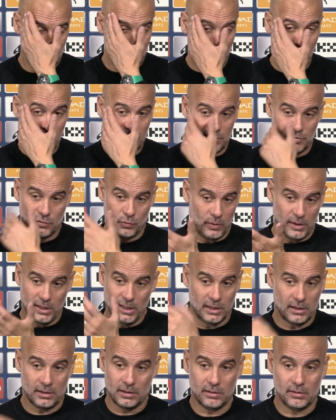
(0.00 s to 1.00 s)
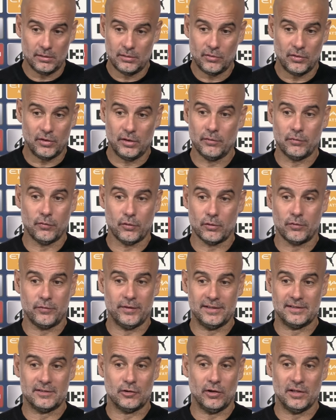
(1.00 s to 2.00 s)
Yeah, this week and 3 or 4 or
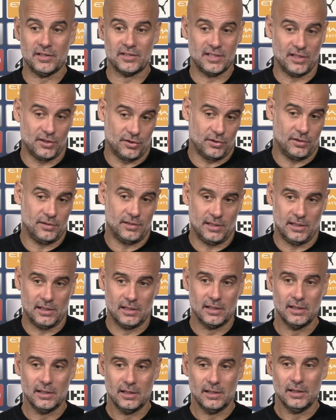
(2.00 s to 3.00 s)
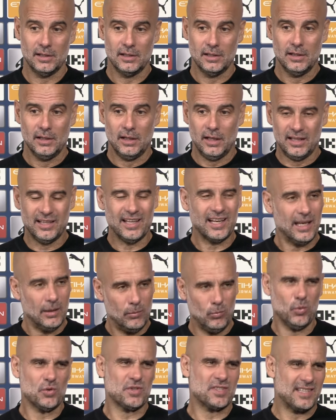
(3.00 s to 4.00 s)
5 training sessions and. And the
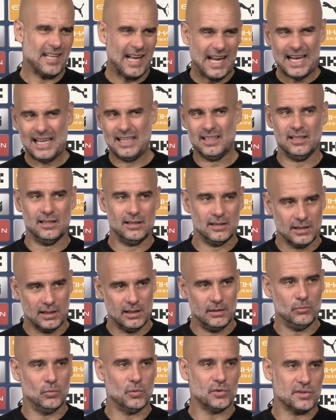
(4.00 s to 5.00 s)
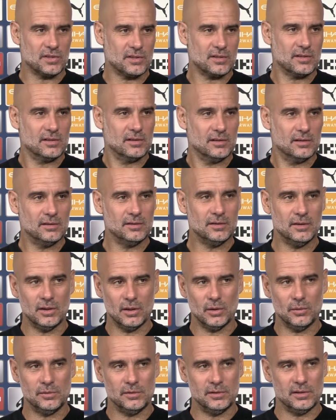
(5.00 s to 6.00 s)
game was tight, and the game was, you
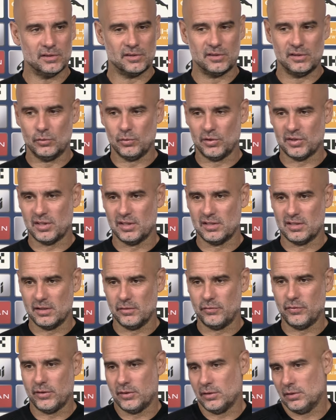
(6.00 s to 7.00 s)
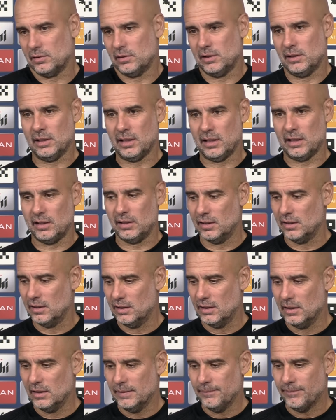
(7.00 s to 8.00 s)
know, in the situation's difficult, and
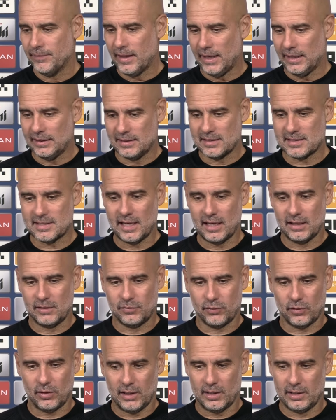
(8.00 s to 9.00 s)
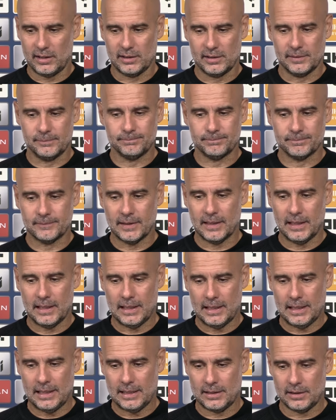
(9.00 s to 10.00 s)
I decide for
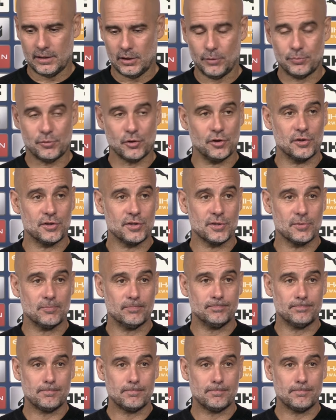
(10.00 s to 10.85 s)
other options.